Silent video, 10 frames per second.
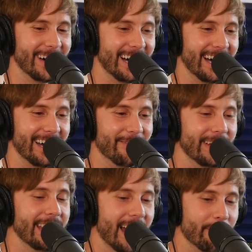uh,
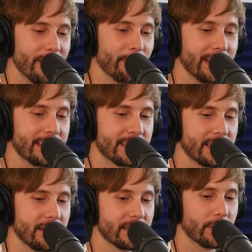but yeah, we, we did this
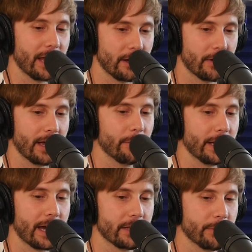series and we're like, okay,
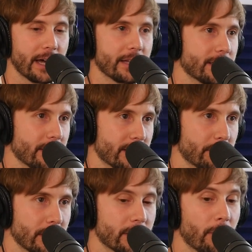we got to we got to start
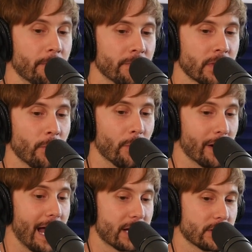something. So
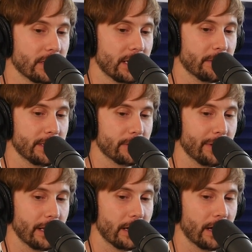we're actually going to be
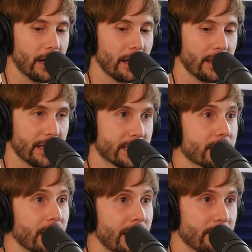doing uh, like a
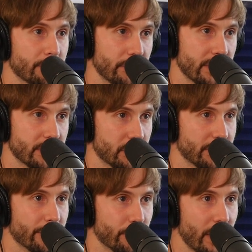slate of movies. If
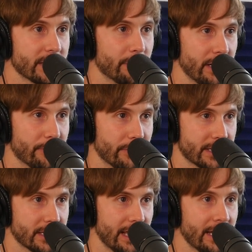you want to raise money for
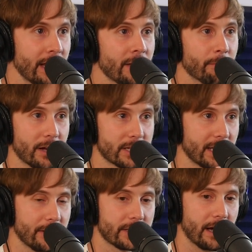a slate, much
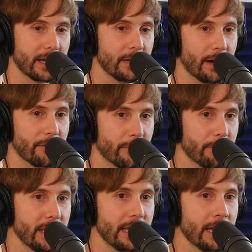like you're talking about, for
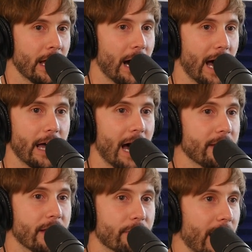me, I,
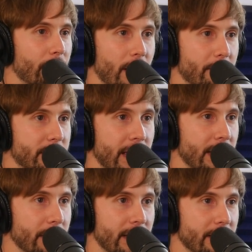I never had reps
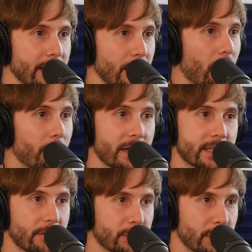handing me anything. All my
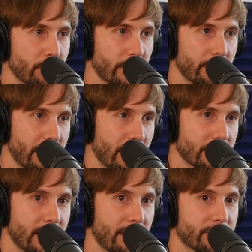stuff has been word of
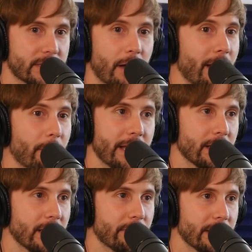mouth. I've mm-hmm. somehow made
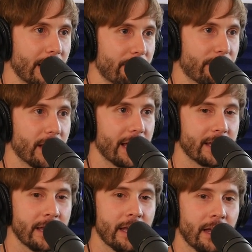a living. I feel
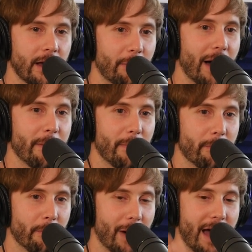like my
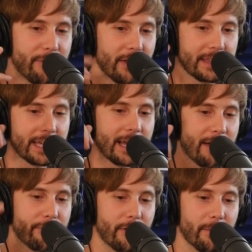I feel like the
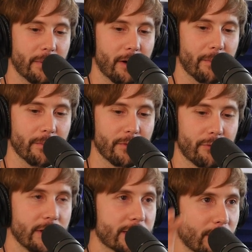guy from um,
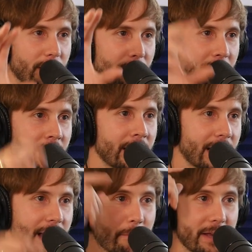Free Solo
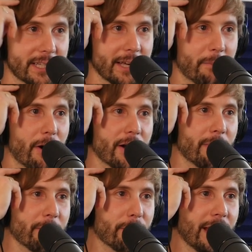like yeah, I'm yeah, missing yeah. a part
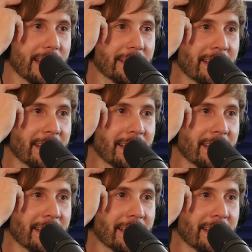of my brain